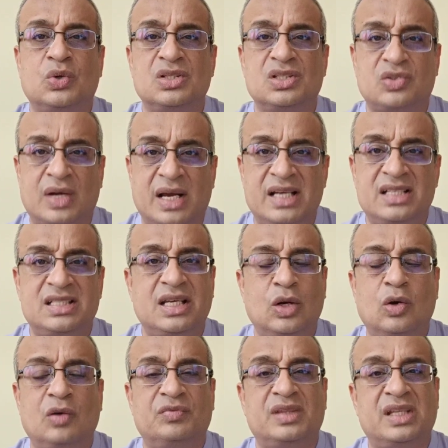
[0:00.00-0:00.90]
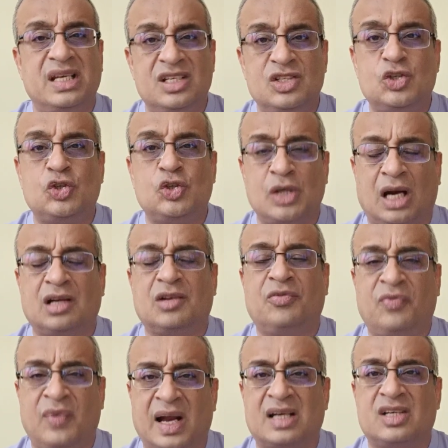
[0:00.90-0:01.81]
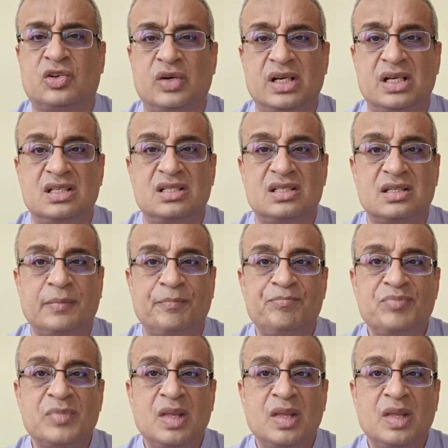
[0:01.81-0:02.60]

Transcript: was rising of these shut factories